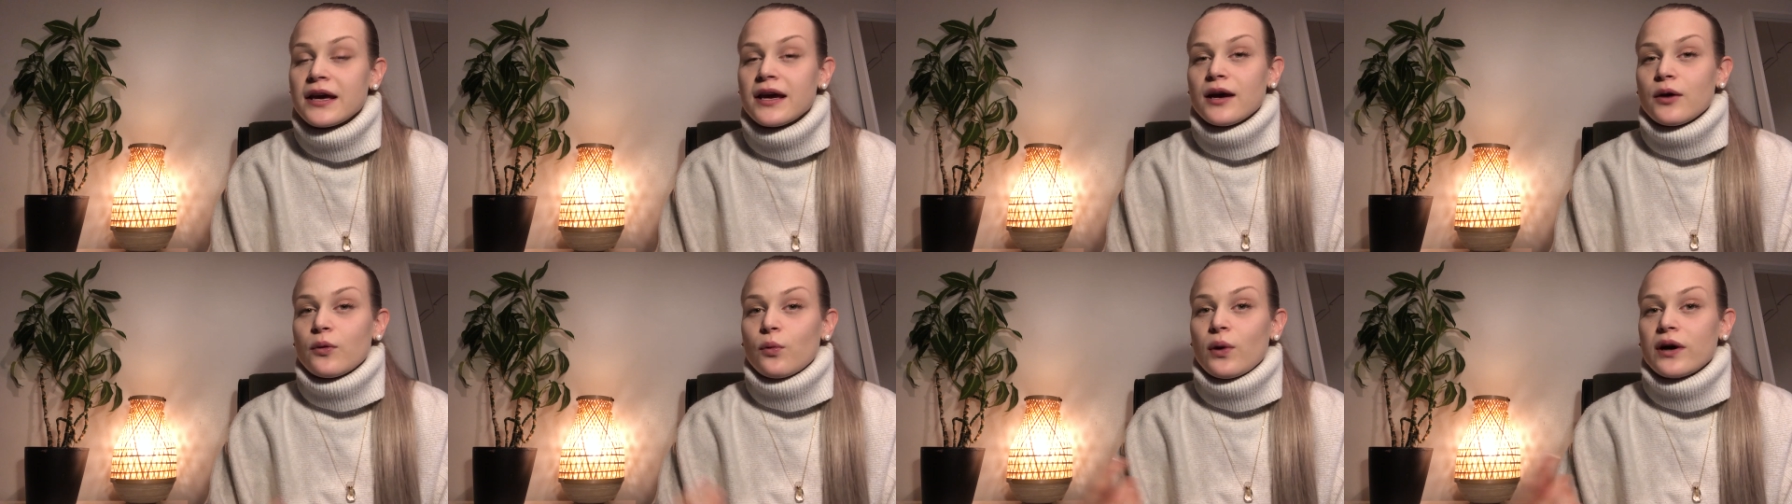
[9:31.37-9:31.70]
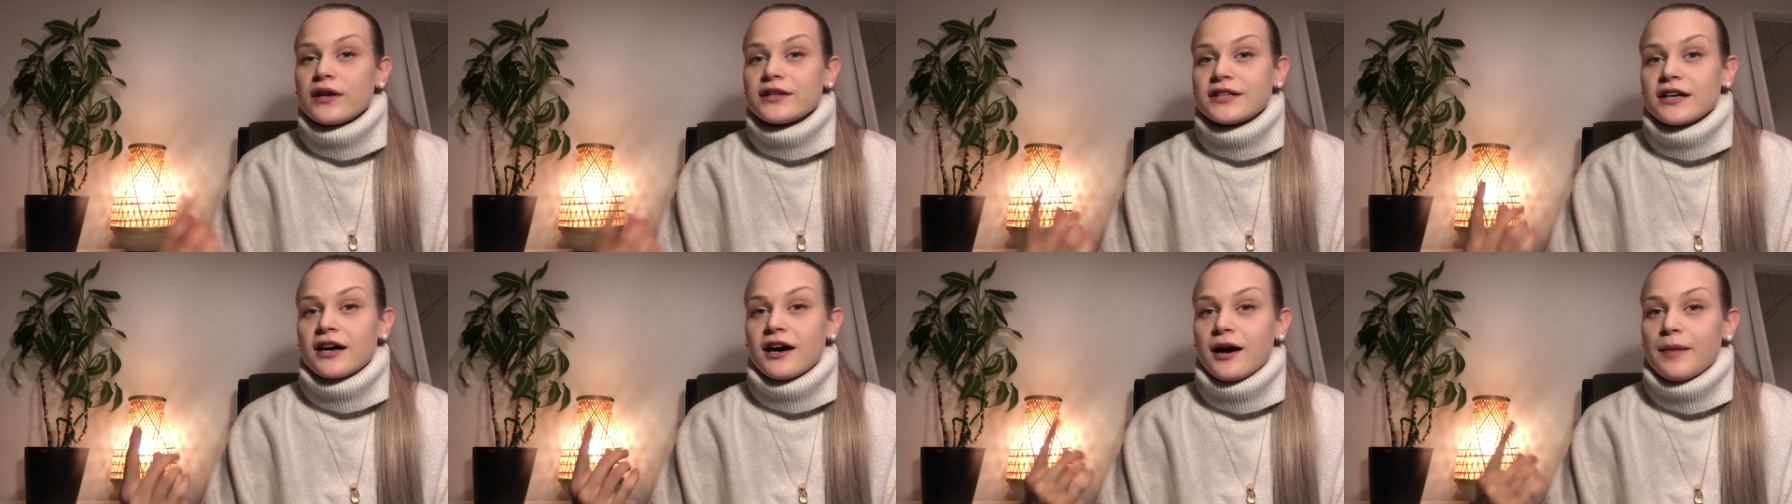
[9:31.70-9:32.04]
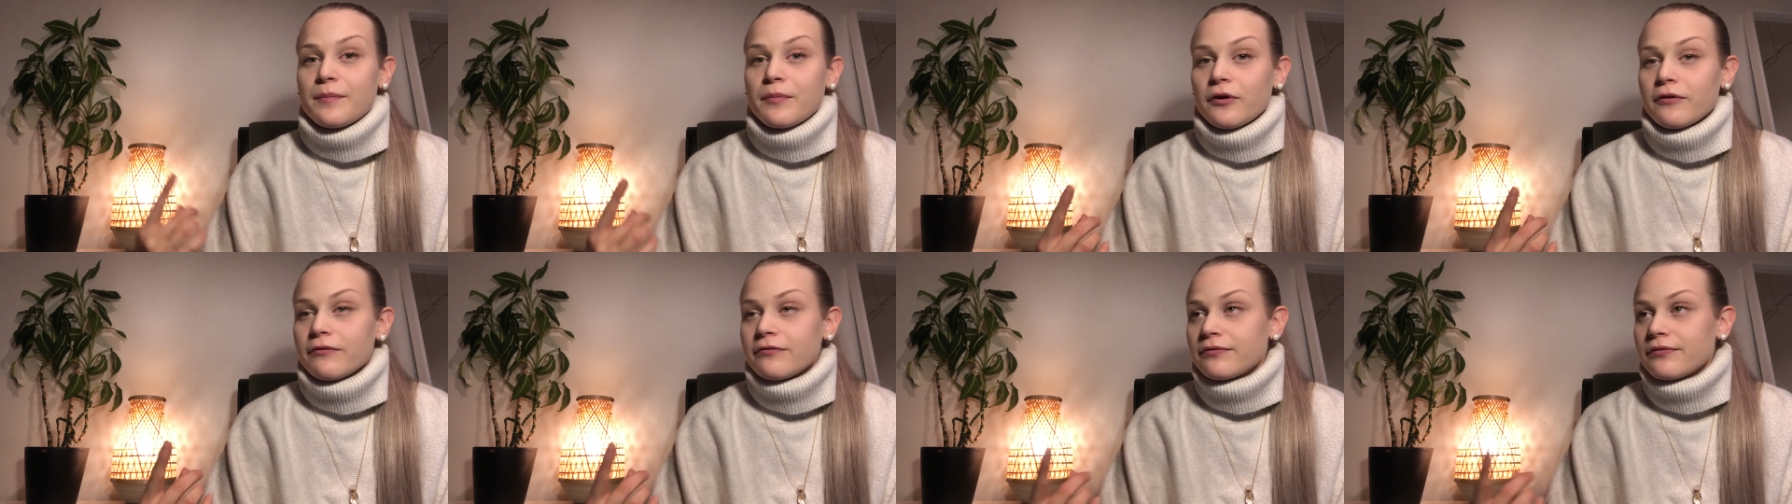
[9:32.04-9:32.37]
One type
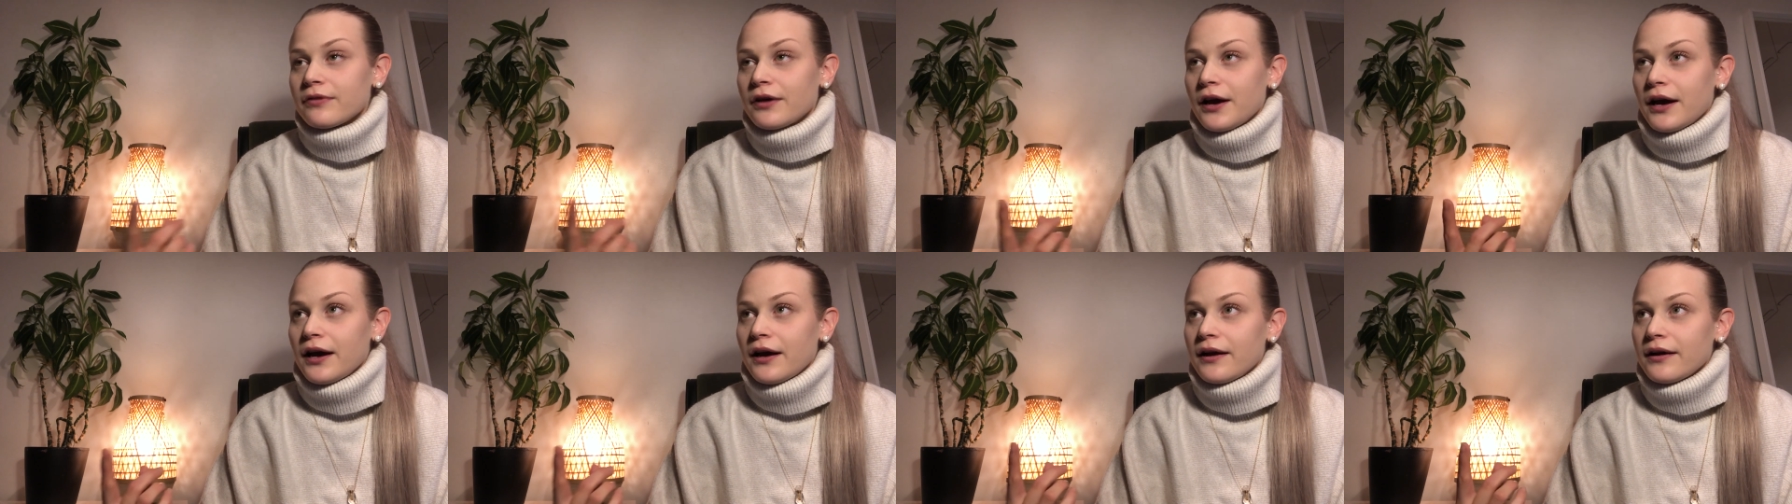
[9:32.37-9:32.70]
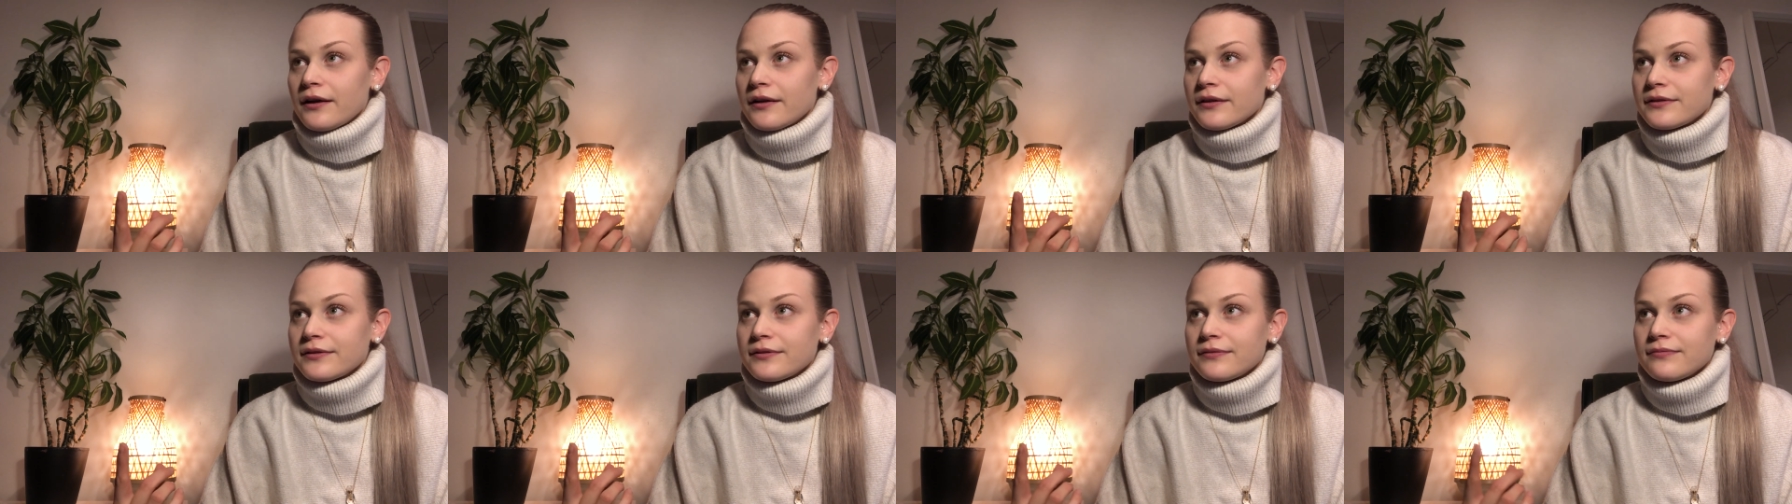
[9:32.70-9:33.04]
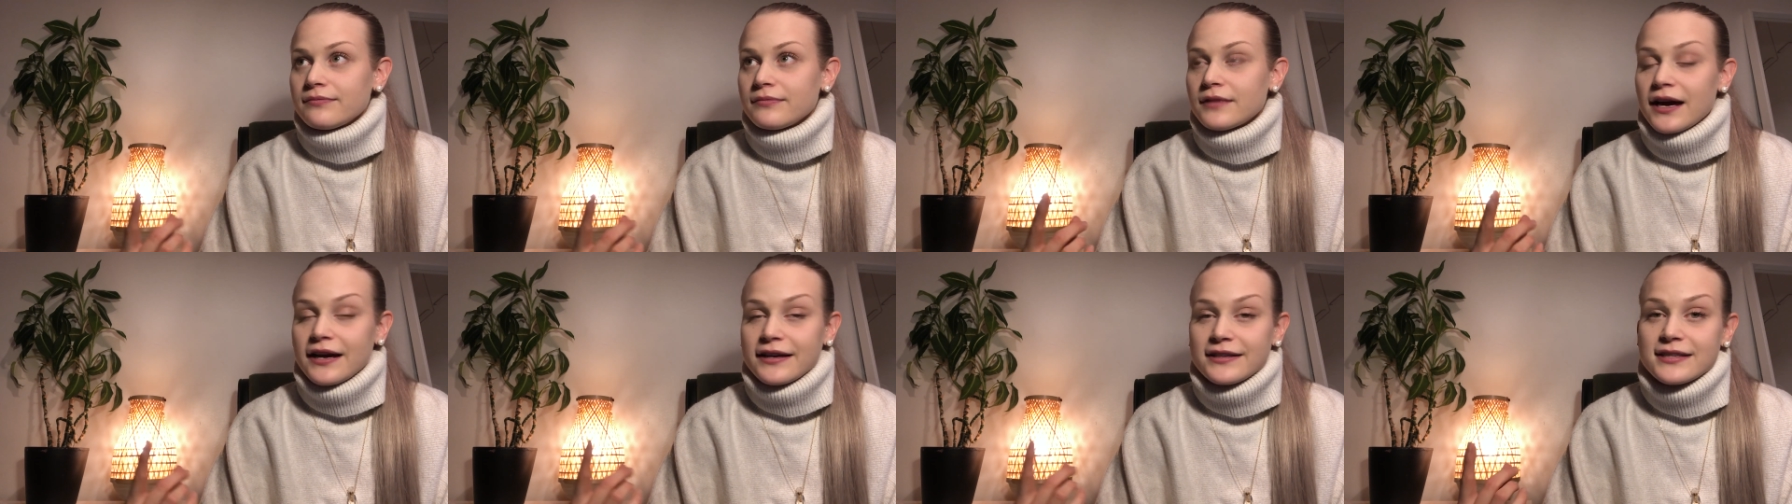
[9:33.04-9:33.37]
of uh,
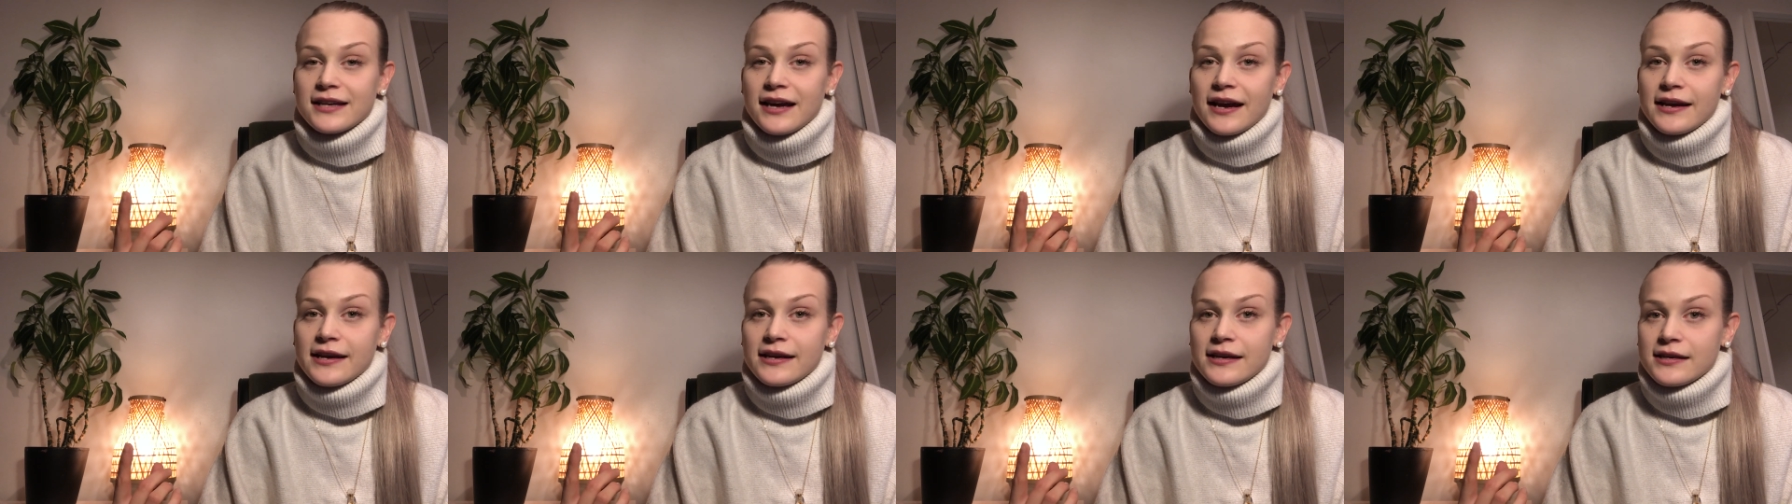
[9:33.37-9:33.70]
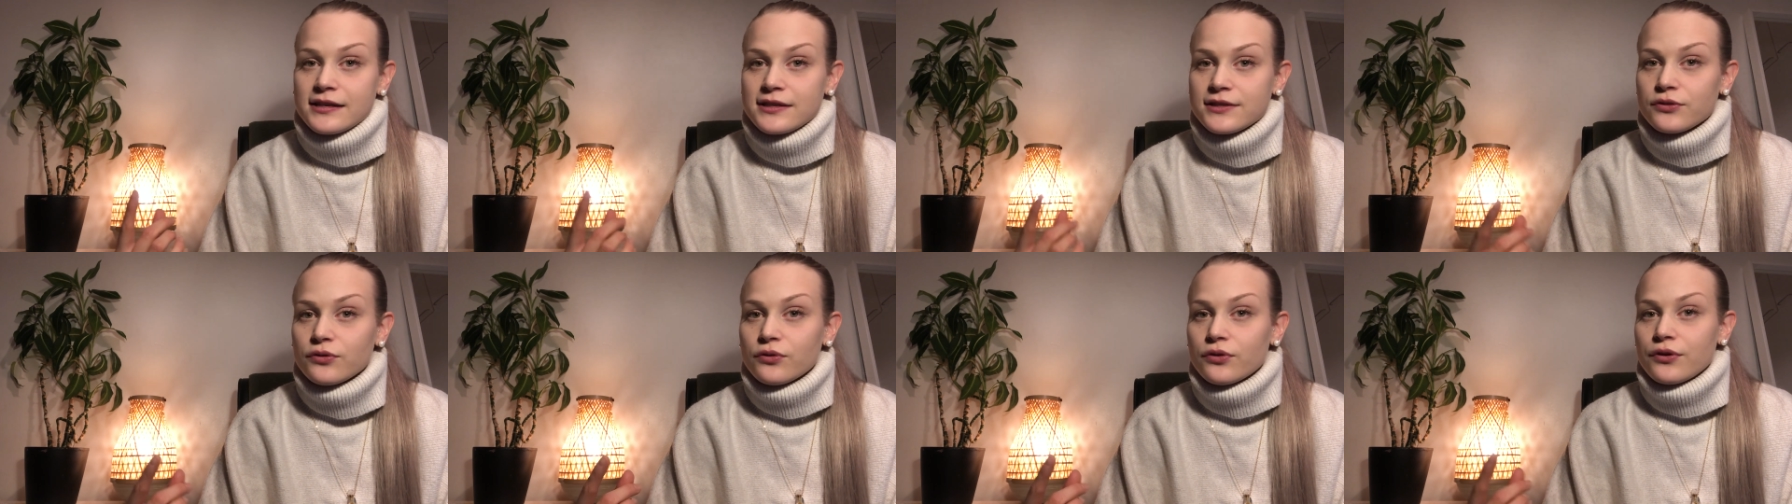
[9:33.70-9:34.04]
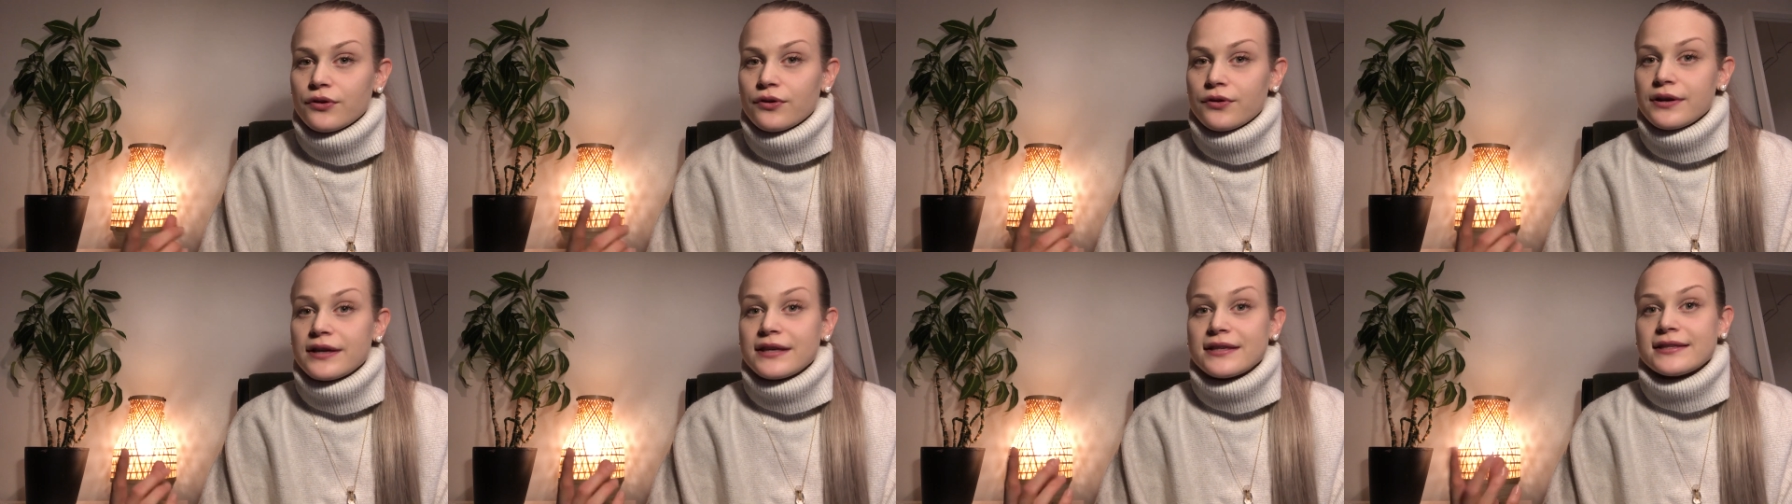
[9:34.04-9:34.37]
anxiety
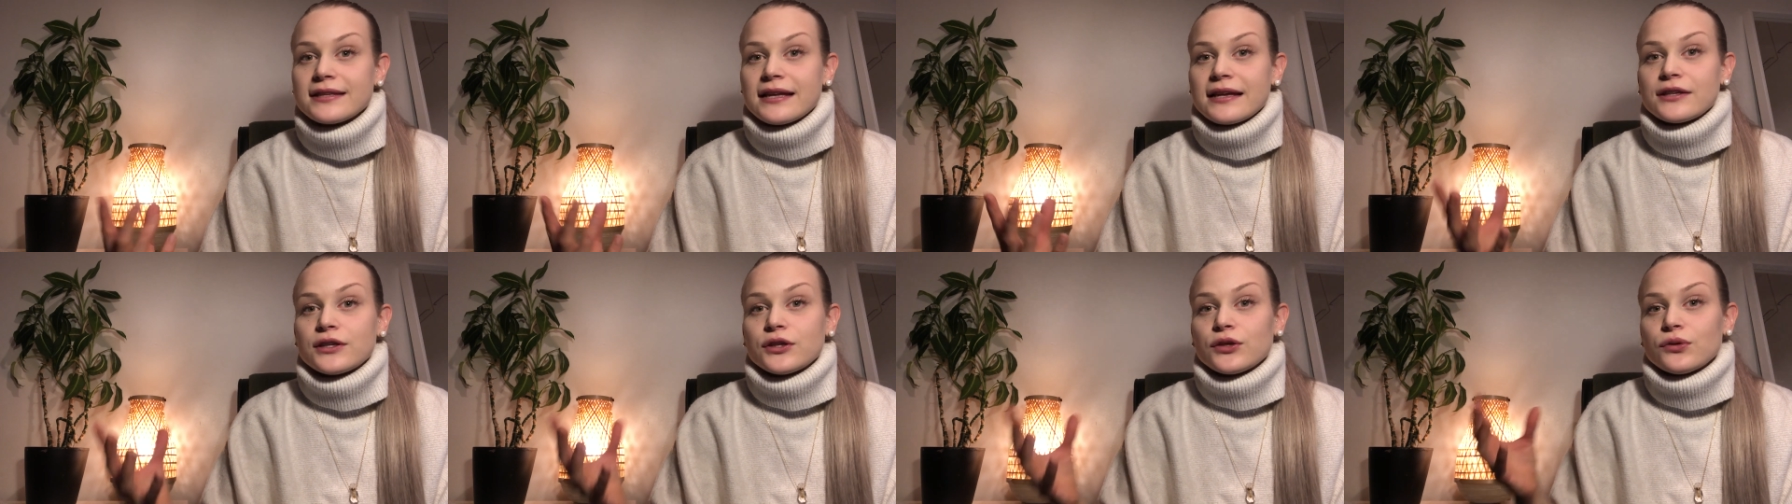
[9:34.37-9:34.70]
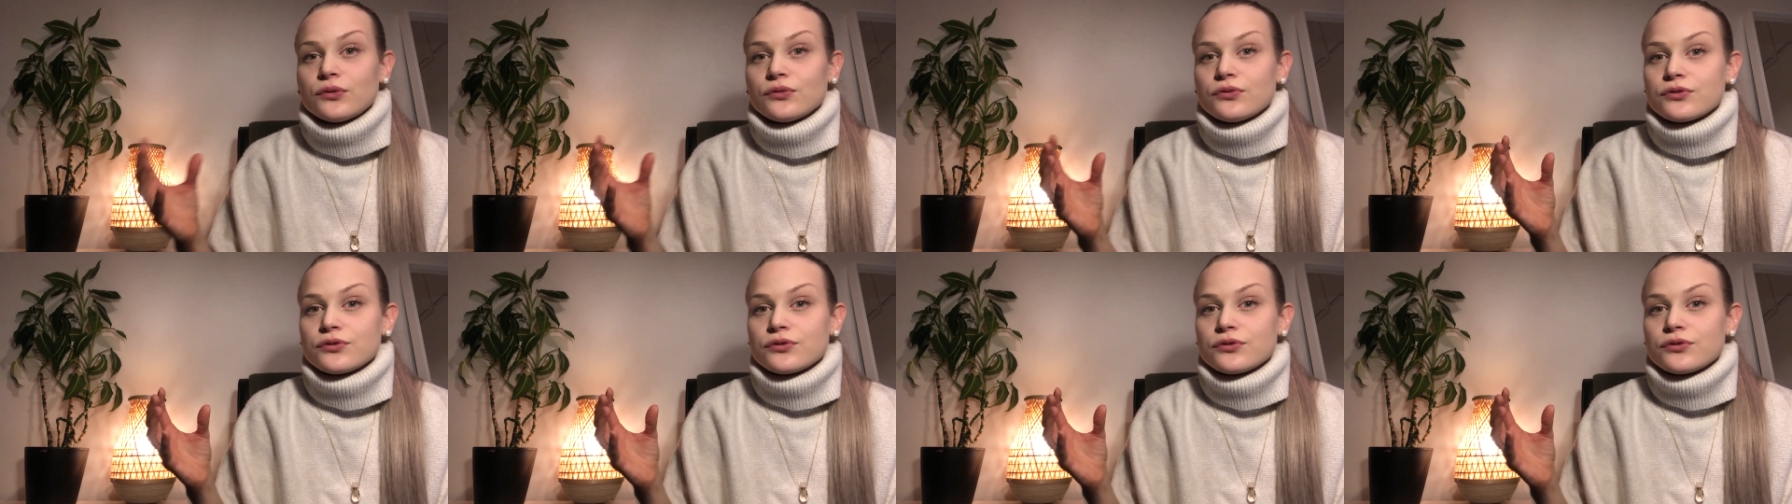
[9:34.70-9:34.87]
disorder is that you